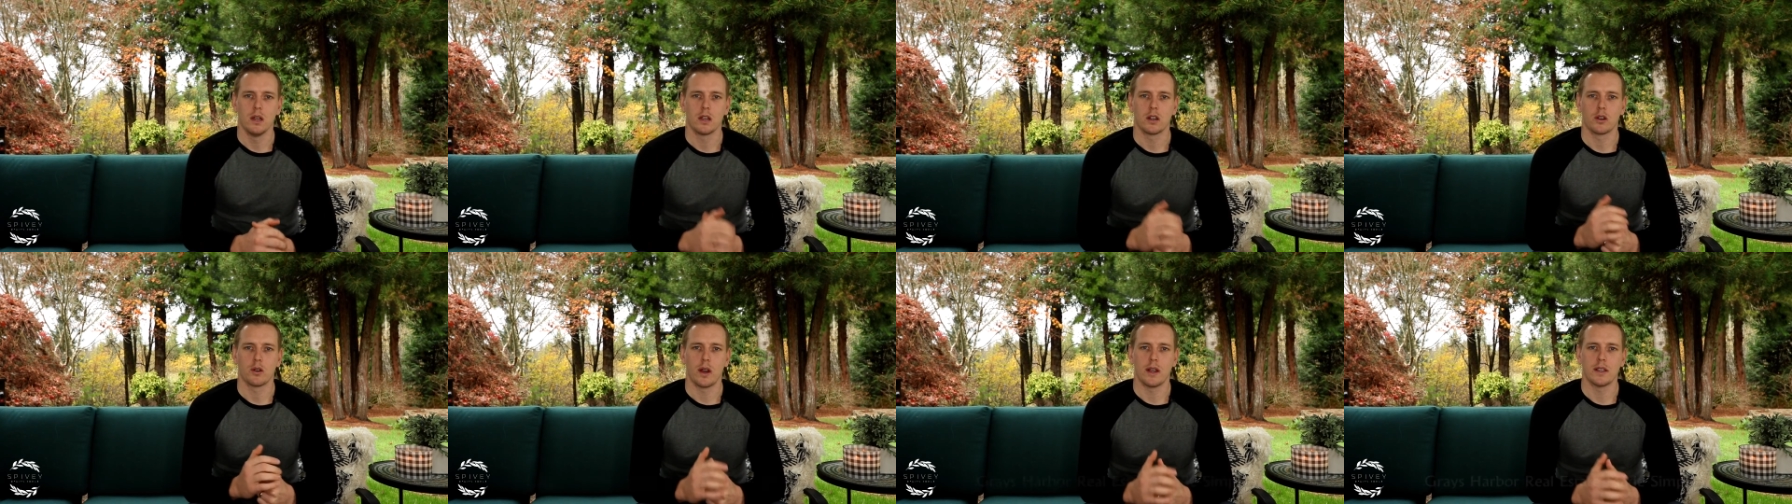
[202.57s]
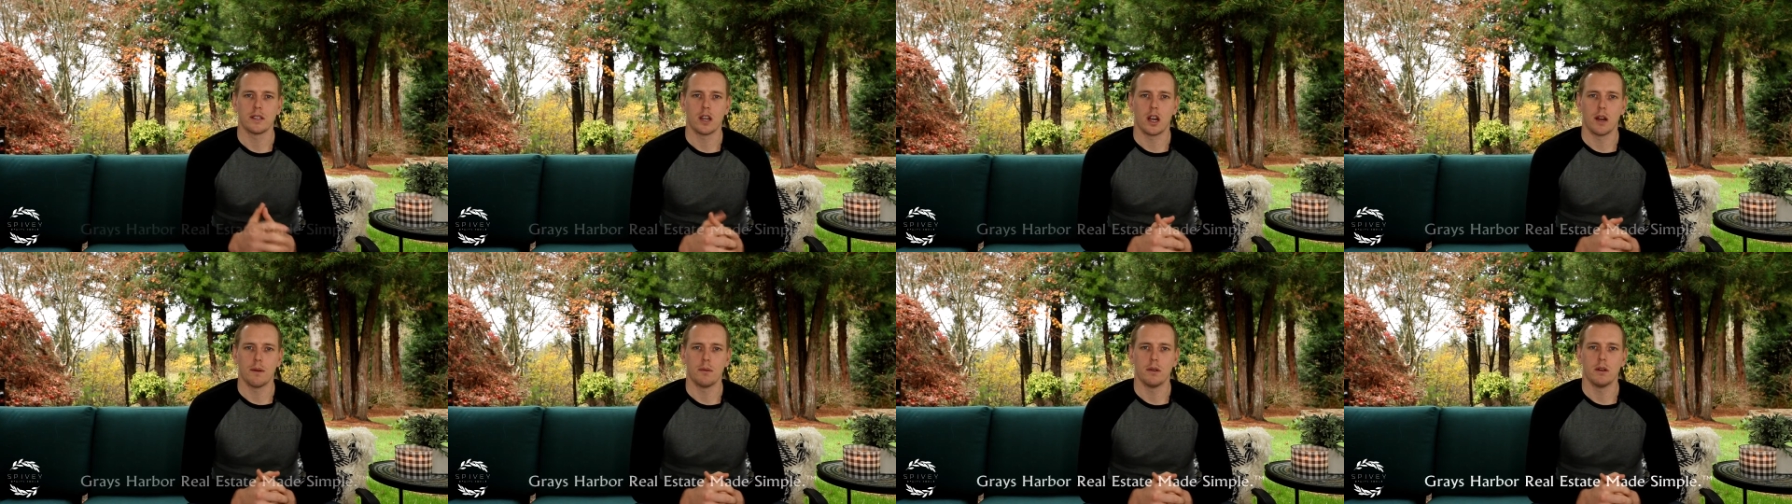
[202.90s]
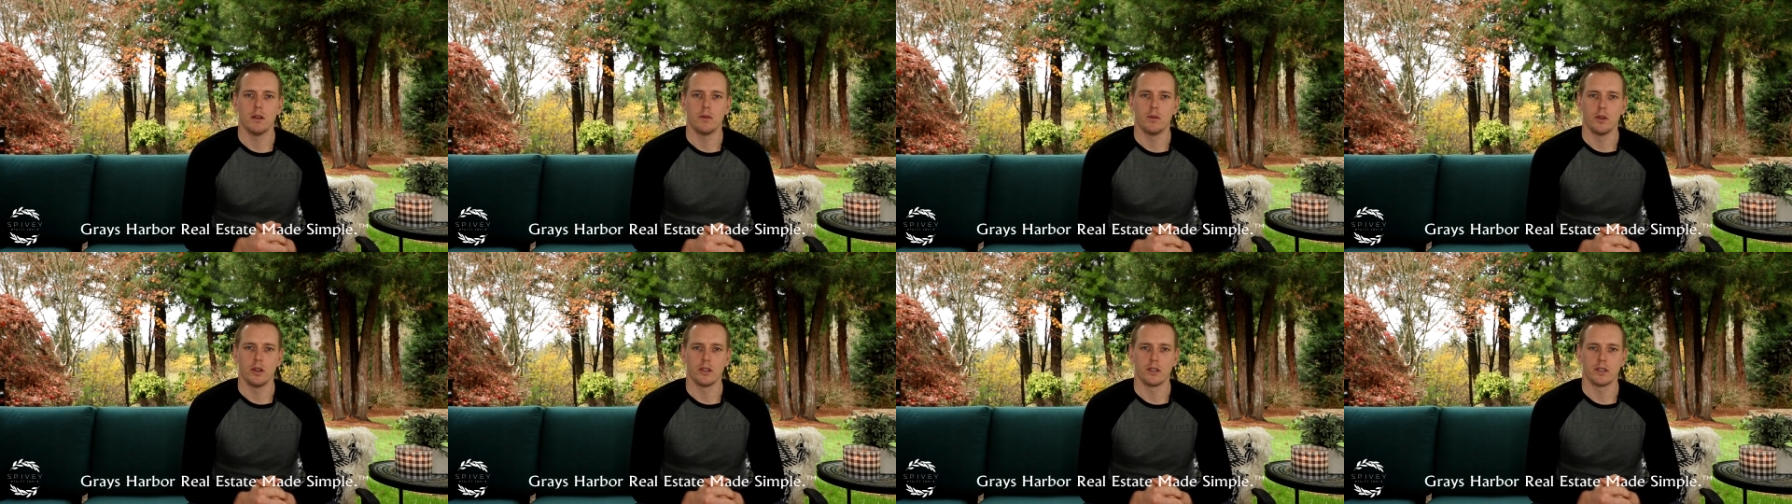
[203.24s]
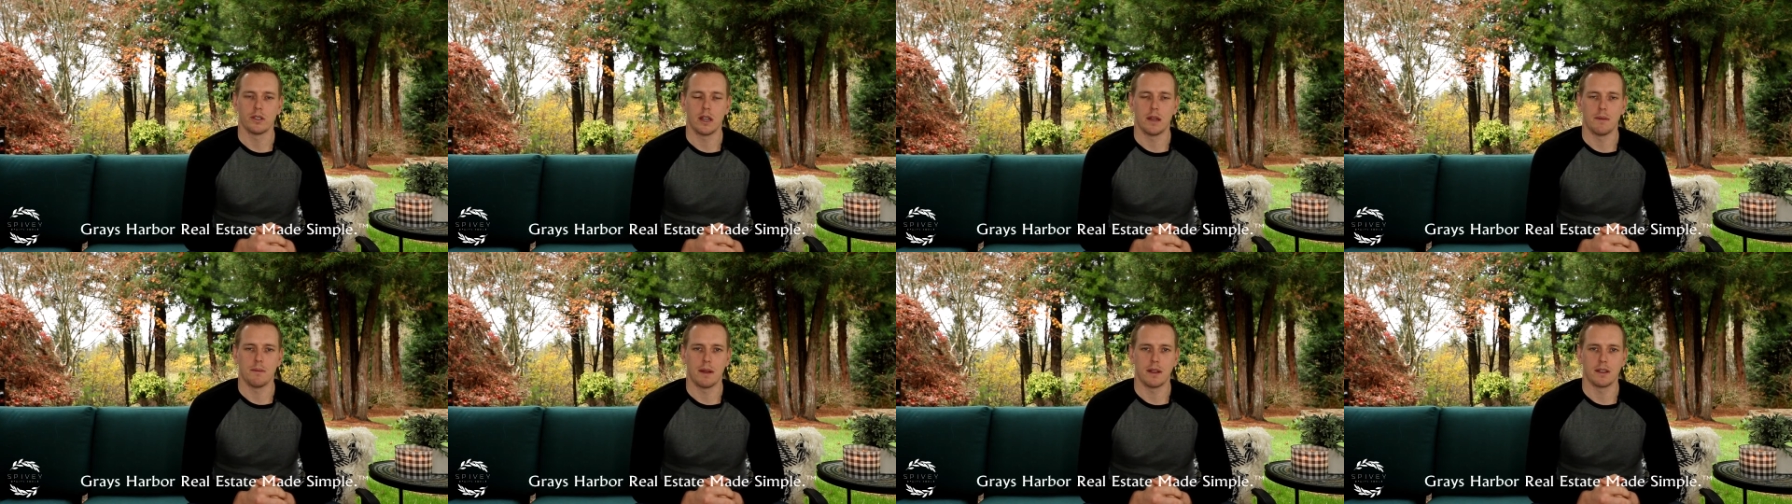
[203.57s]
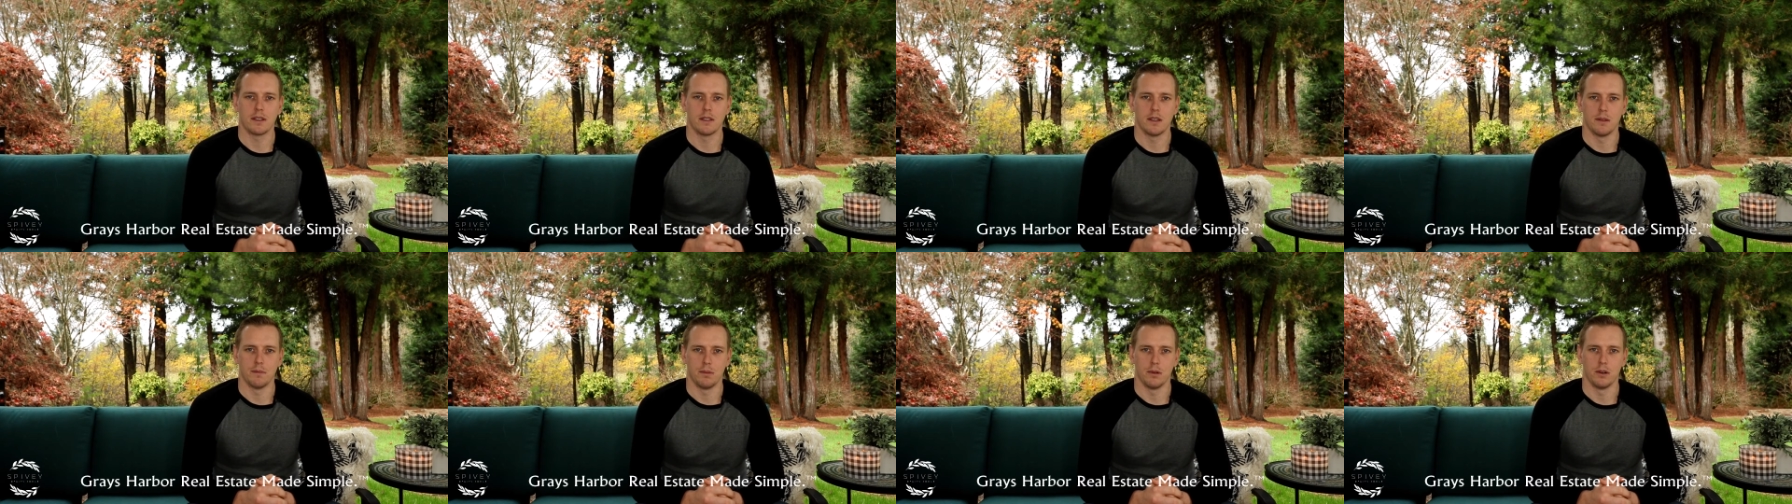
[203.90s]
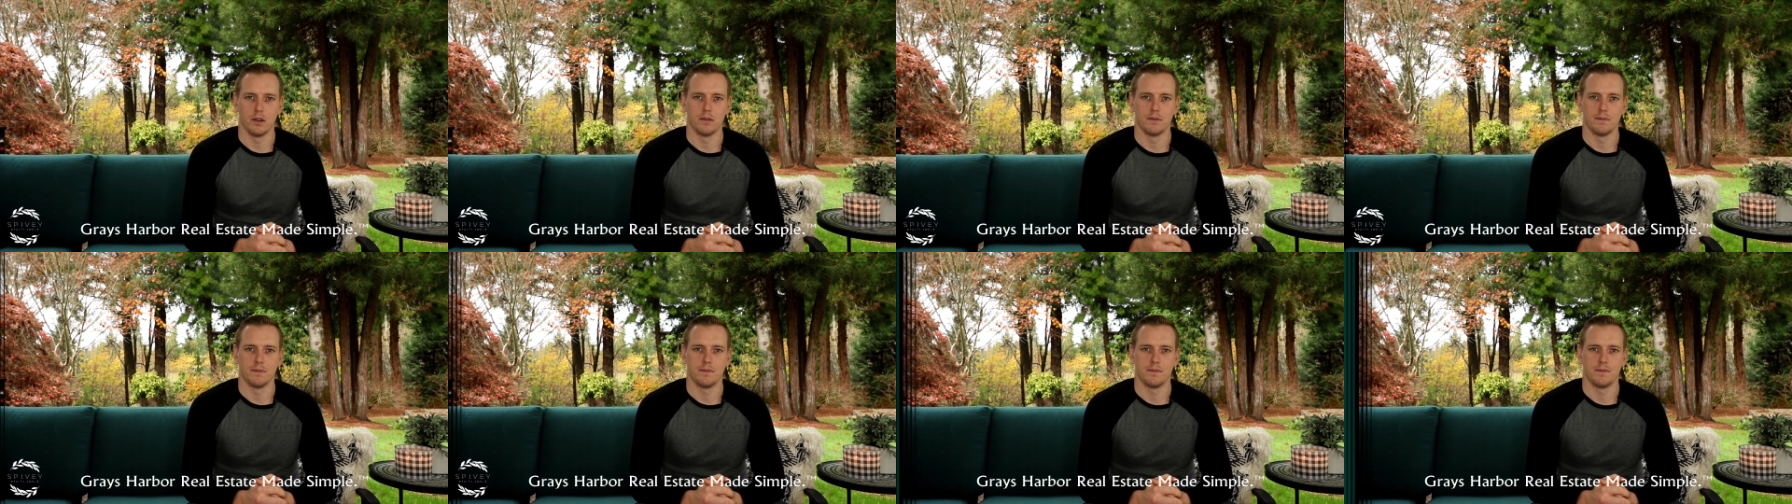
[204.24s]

Grace Harbor, real estate made simple.